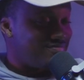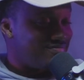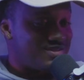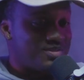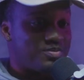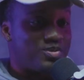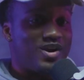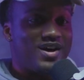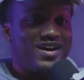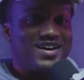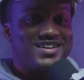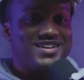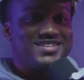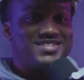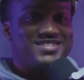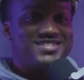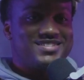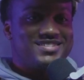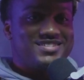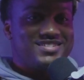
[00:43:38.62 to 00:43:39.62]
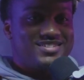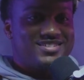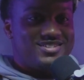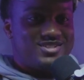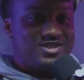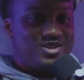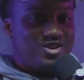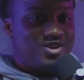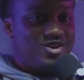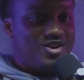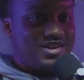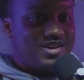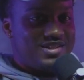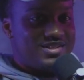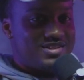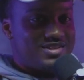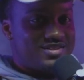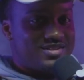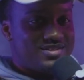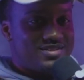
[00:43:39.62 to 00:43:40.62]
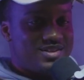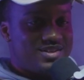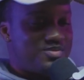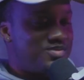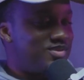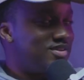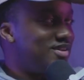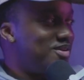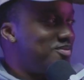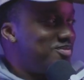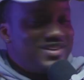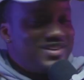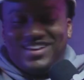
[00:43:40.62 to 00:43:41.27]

Surprise to the audience. I'm